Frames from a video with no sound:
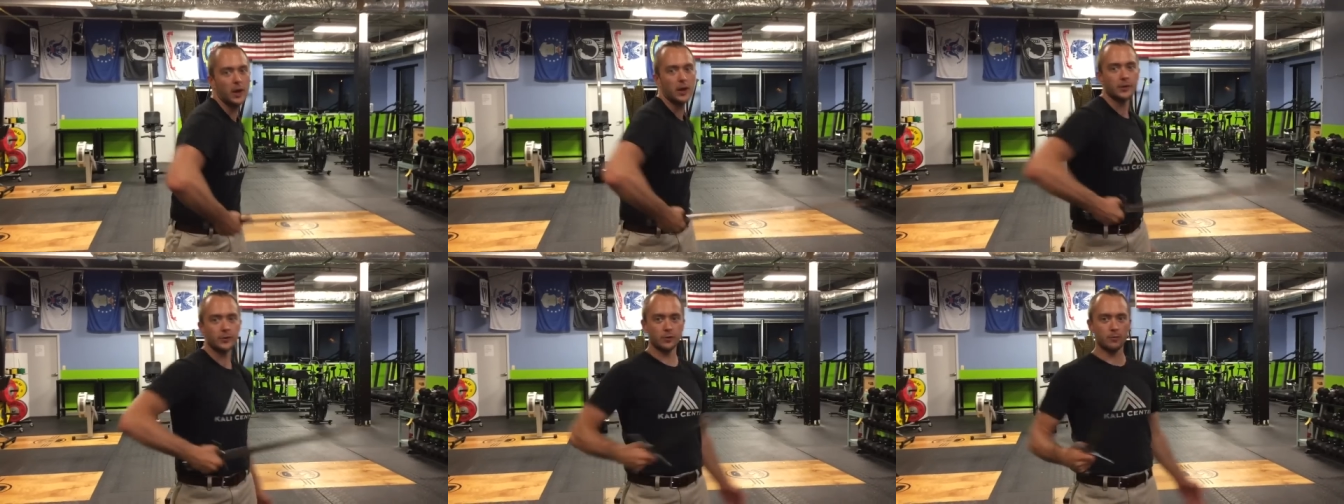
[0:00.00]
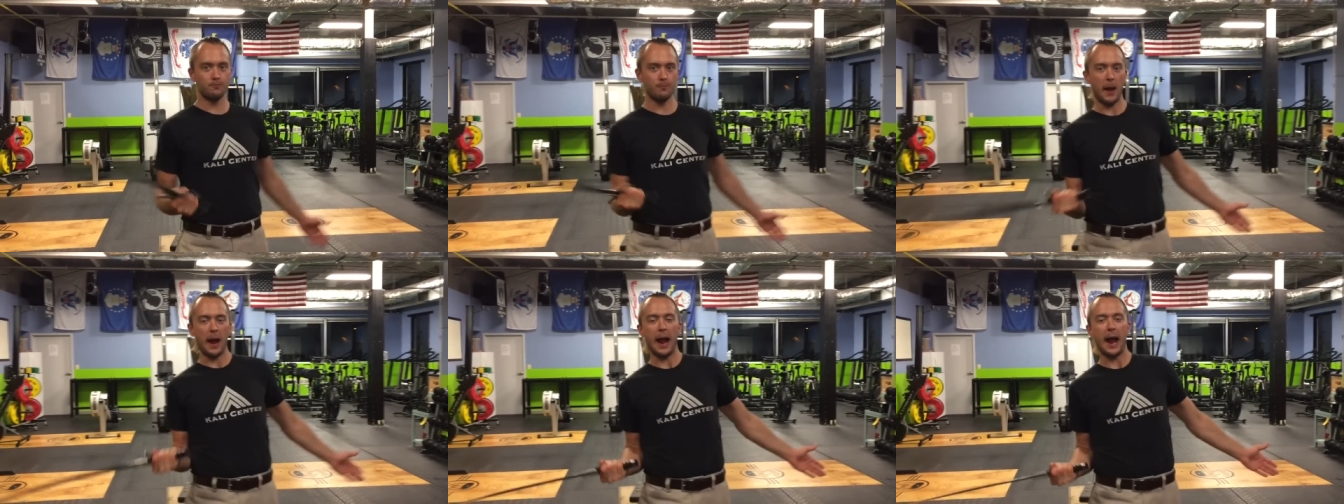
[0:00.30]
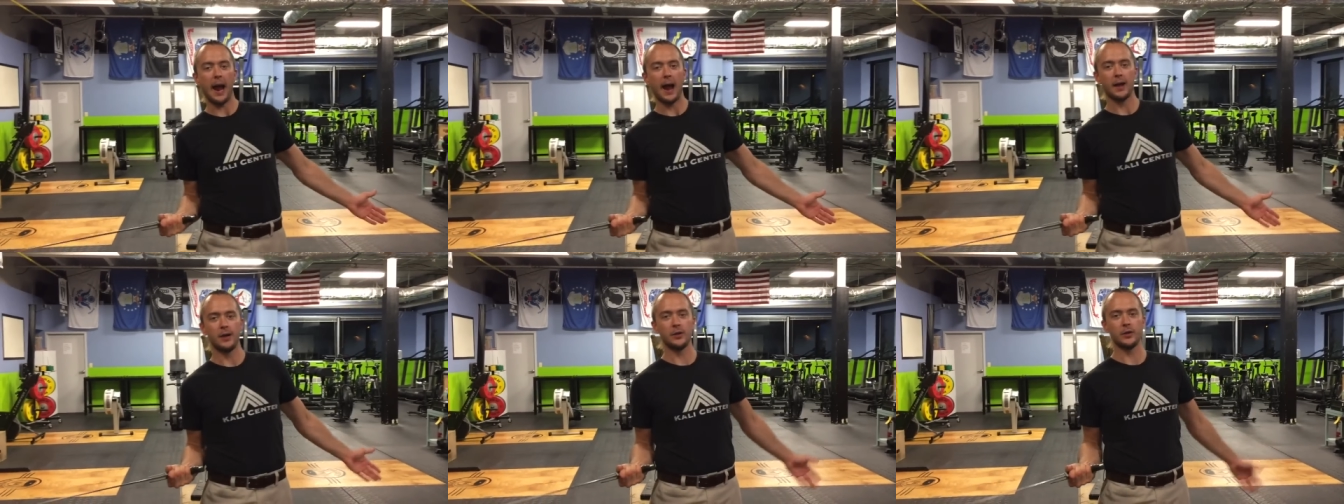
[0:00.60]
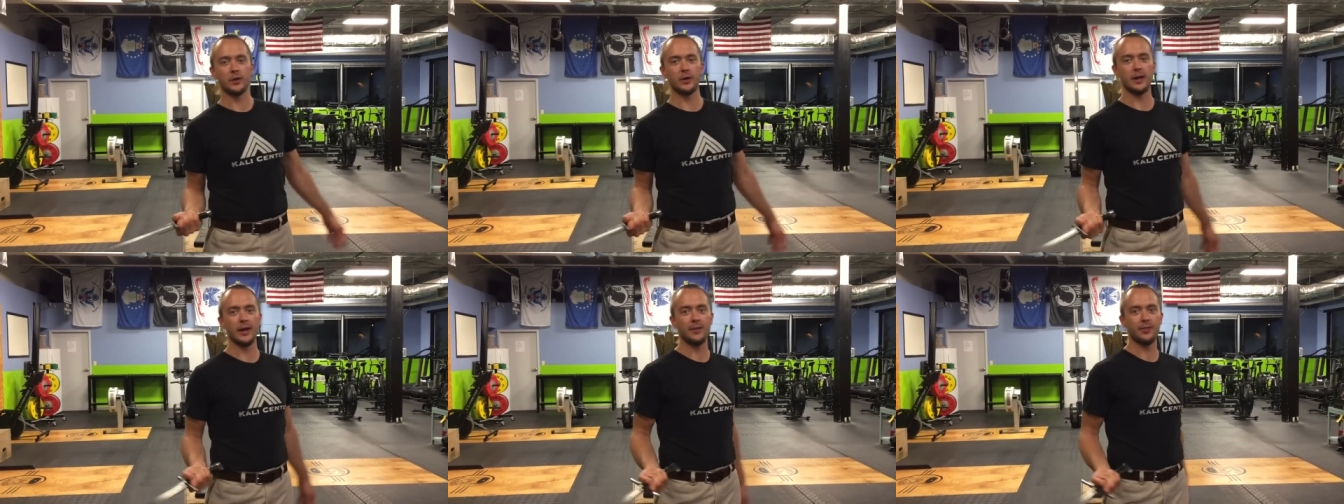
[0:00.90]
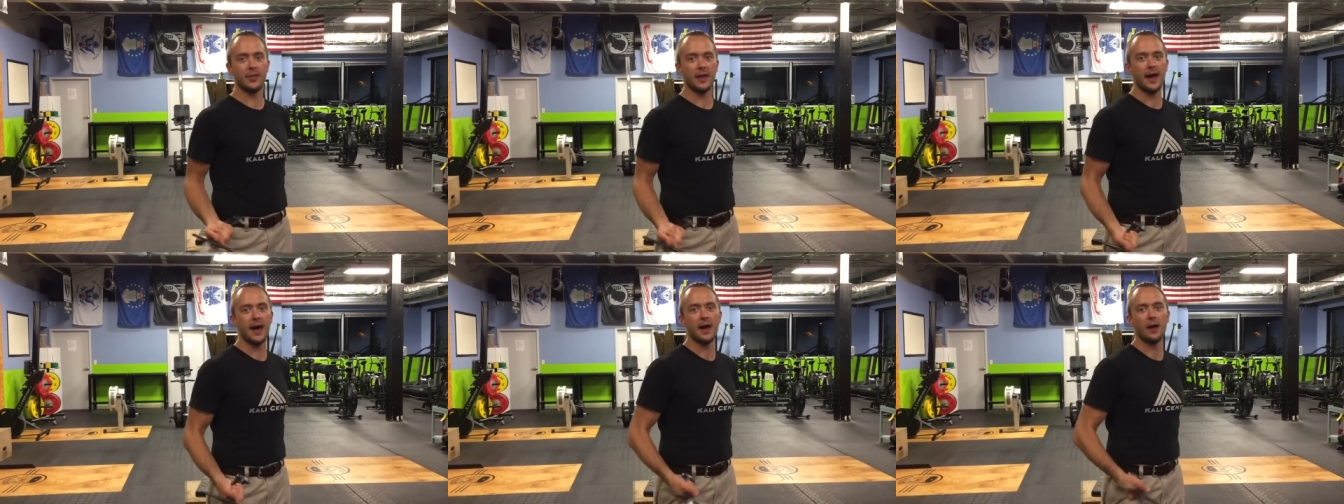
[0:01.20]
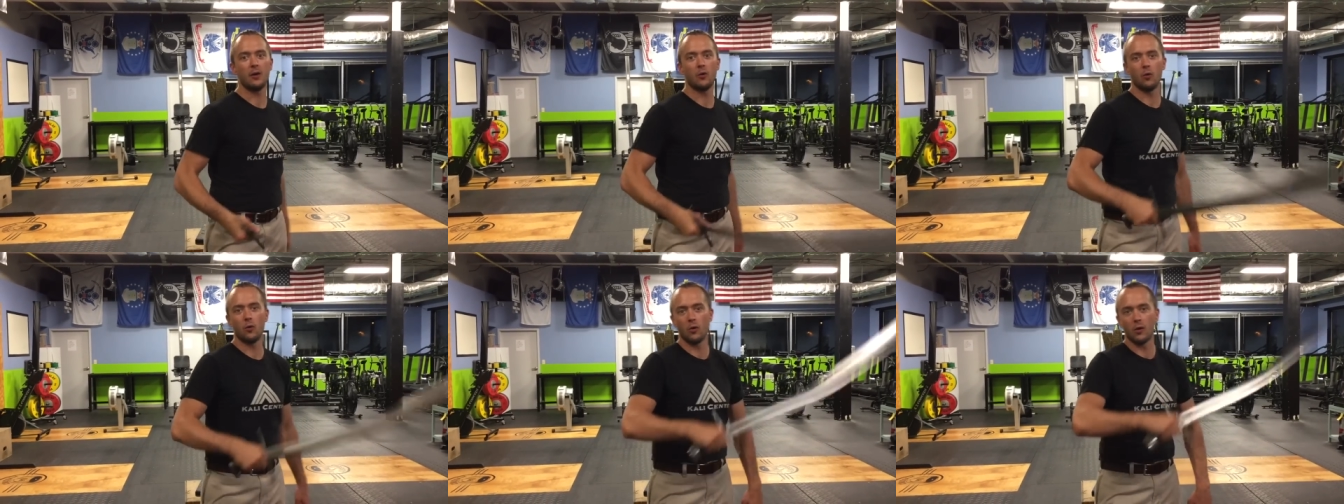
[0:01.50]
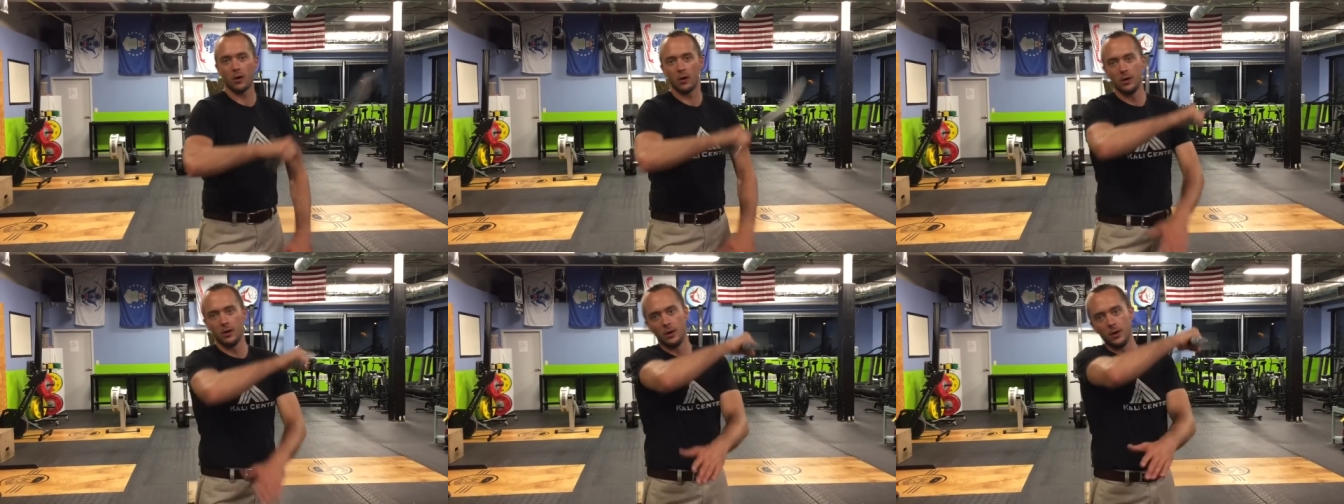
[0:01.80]
cuts, you hit that
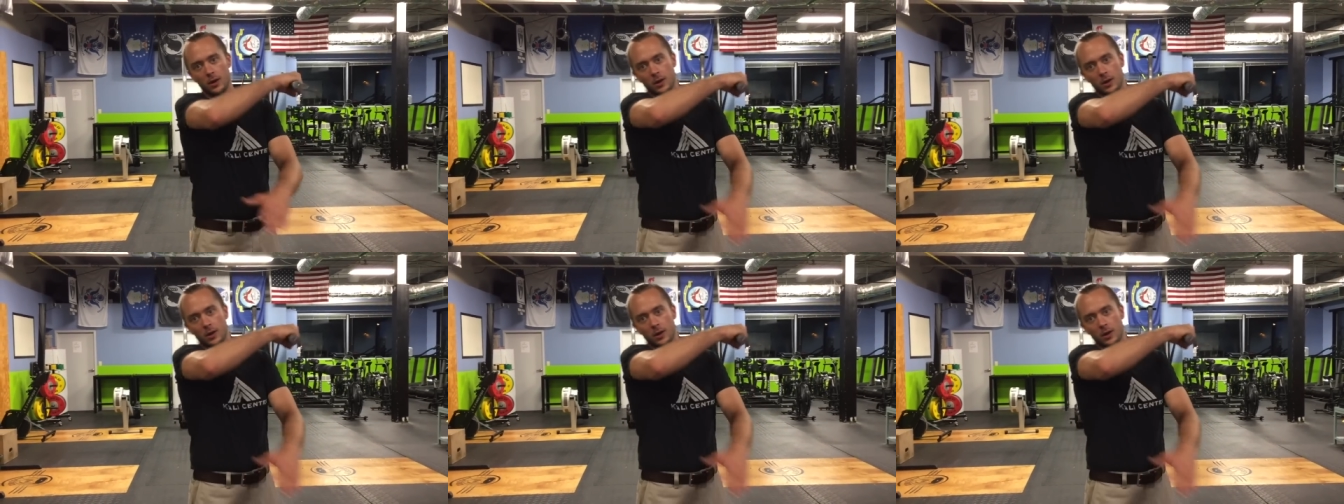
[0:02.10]
or